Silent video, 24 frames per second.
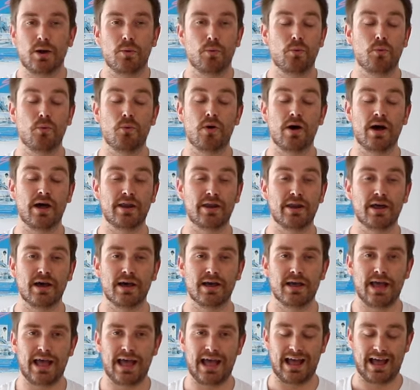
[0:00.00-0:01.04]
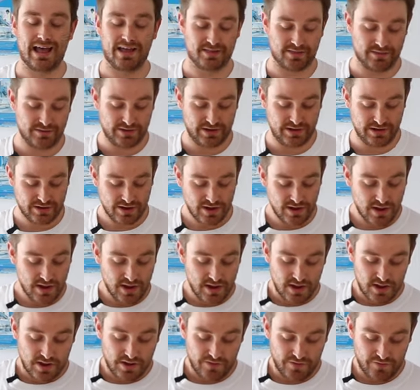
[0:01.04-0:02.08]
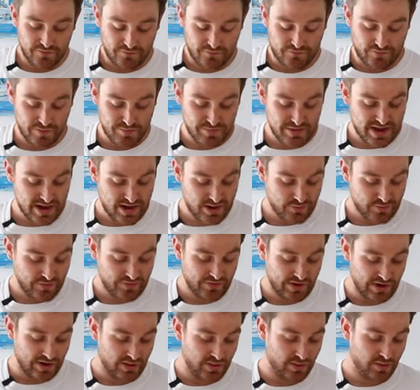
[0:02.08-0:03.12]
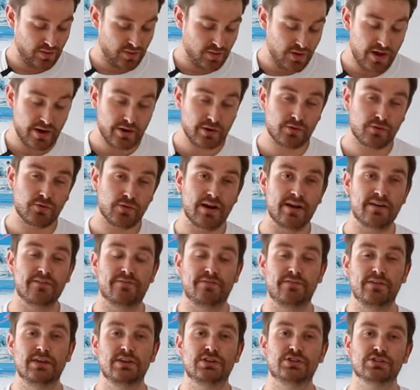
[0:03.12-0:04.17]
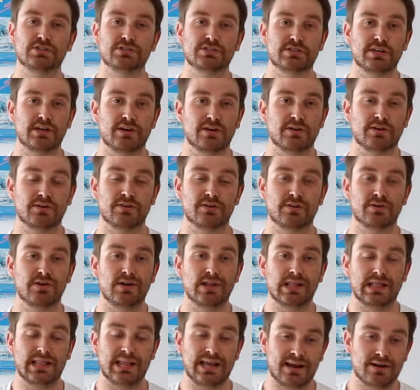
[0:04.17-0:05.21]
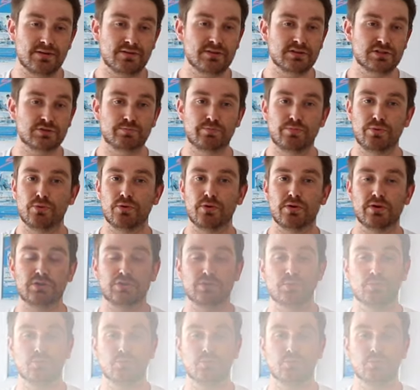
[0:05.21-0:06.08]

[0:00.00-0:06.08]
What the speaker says: one athlete. From there, we've got a lot of great features that are going to allow this board to